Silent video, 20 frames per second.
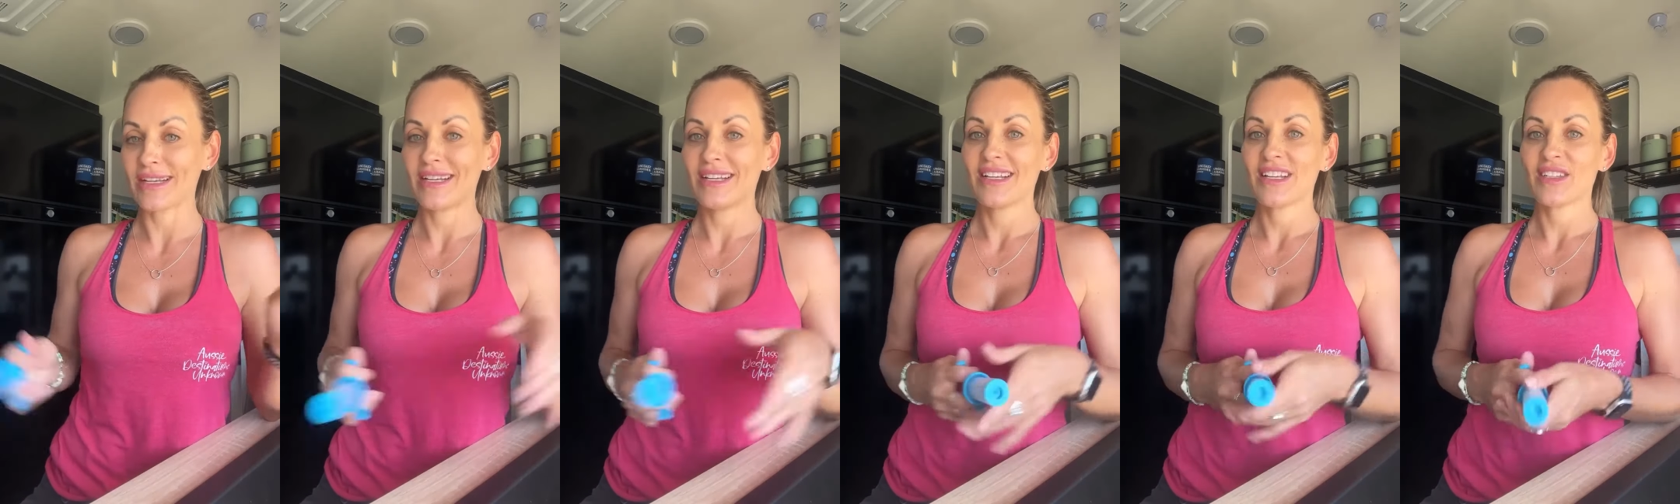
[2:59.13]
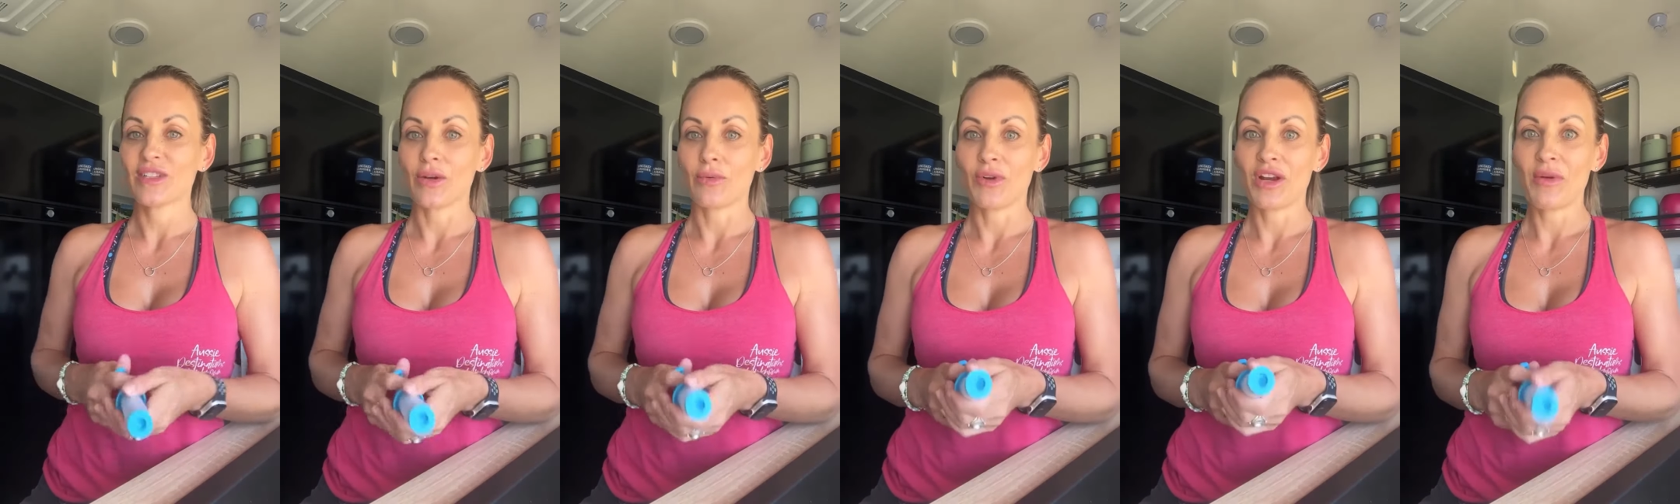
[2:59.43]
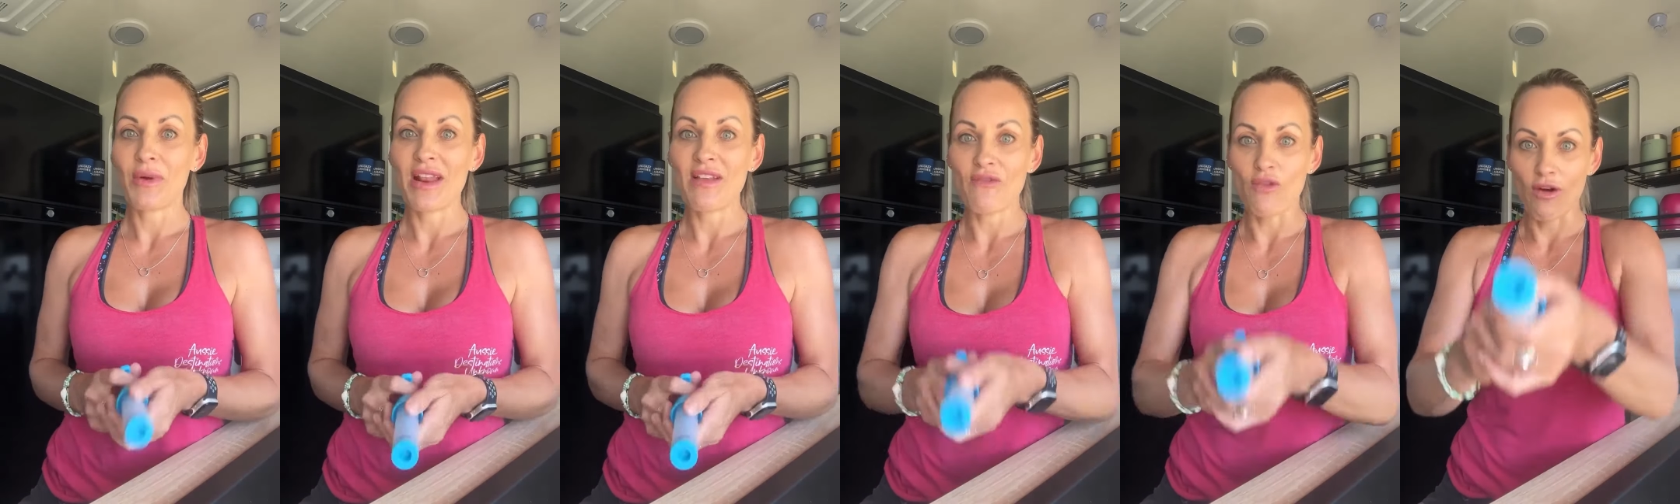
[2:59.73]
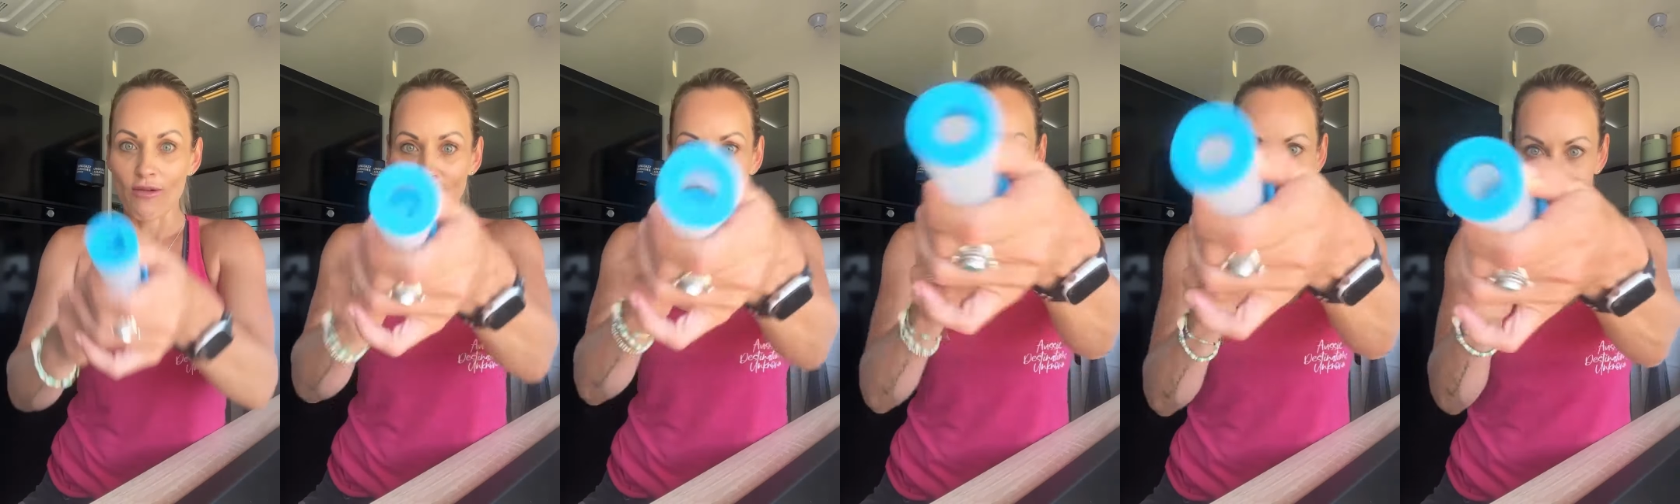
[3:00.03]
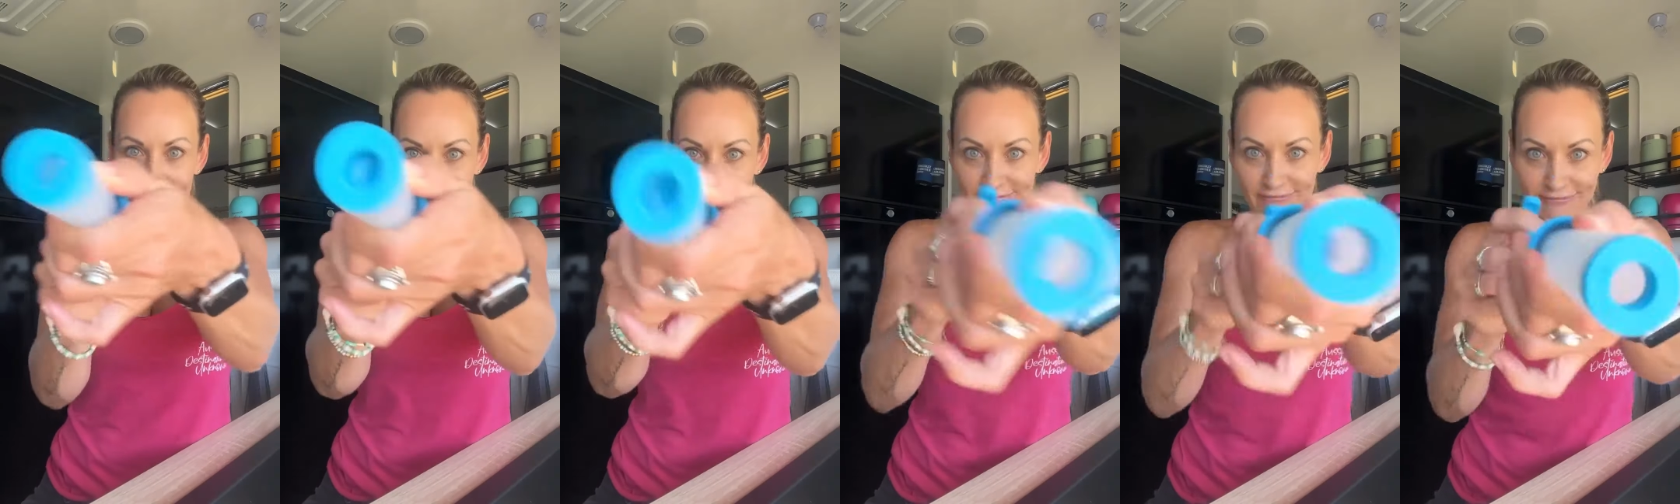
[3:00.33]
So what are you waiting for?
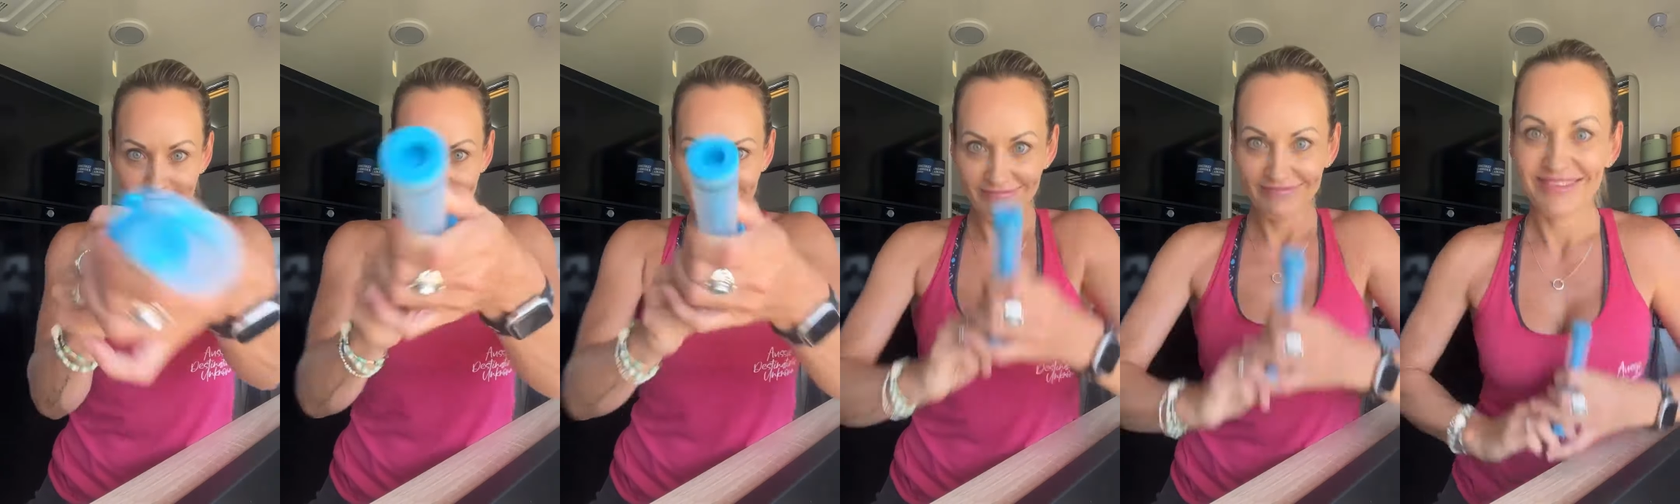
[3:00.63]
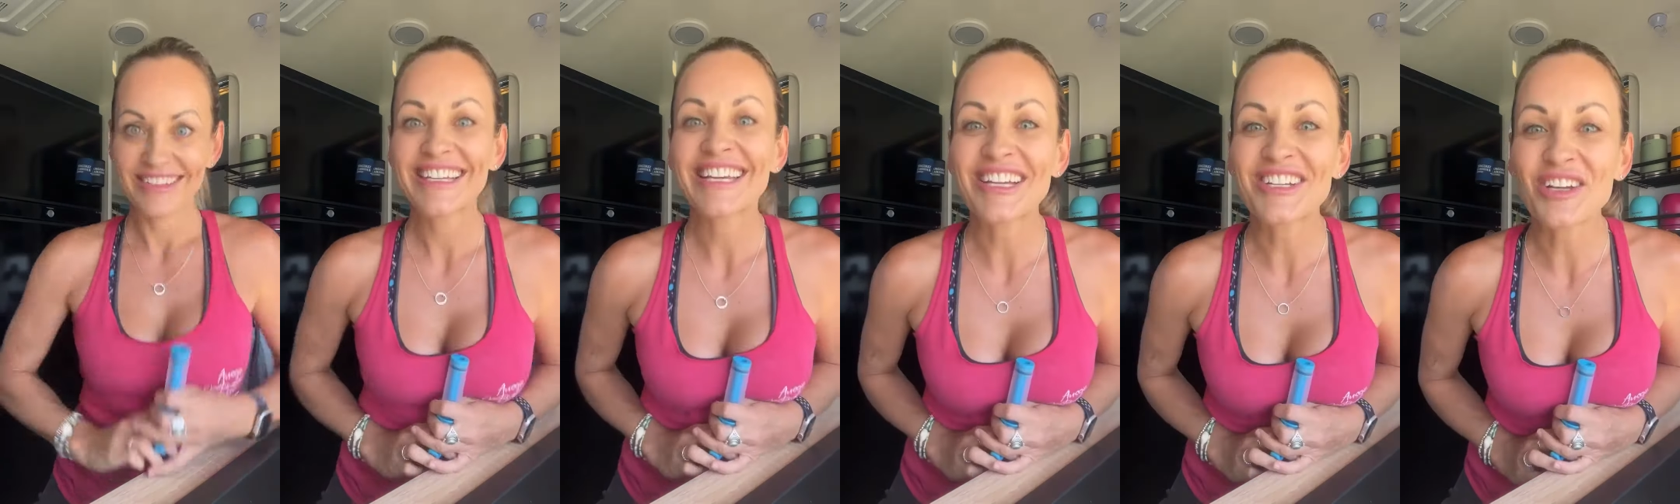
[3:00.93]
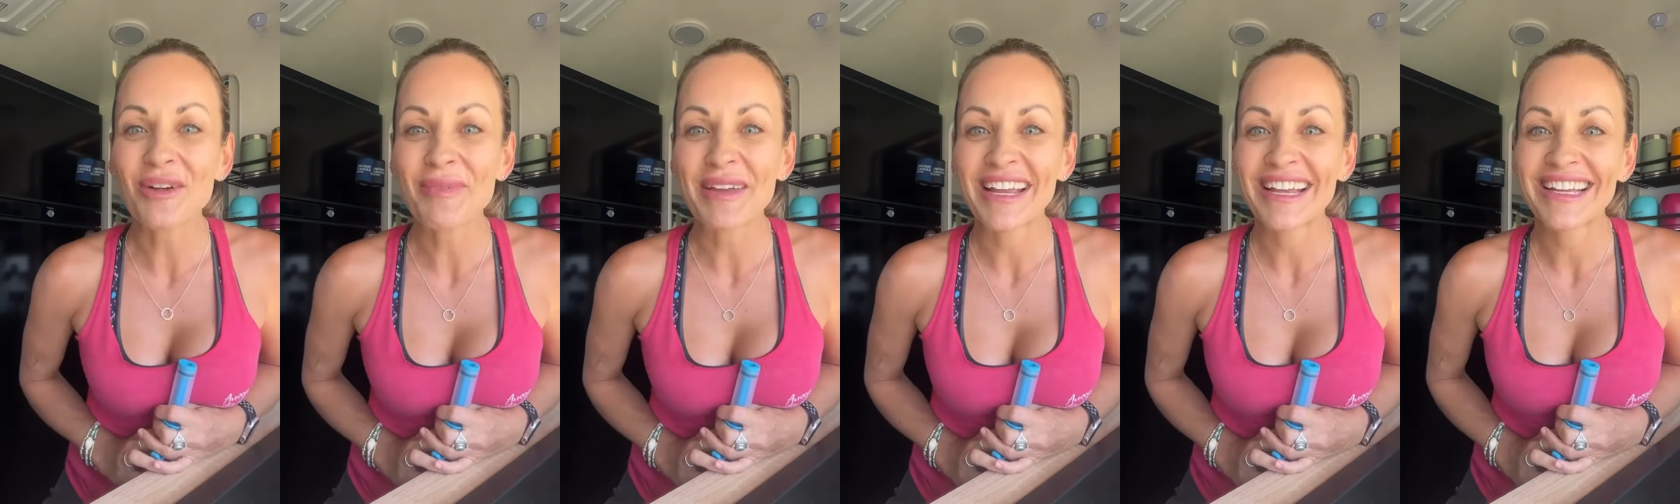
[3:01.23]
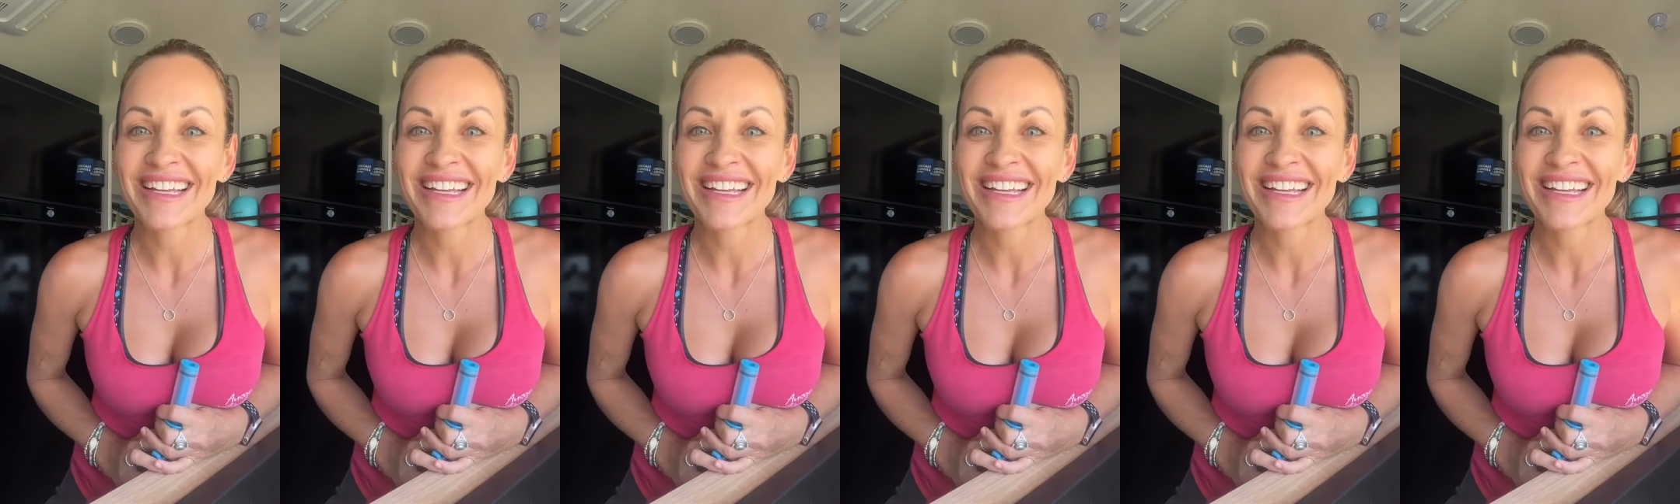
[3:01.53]
Get shopping.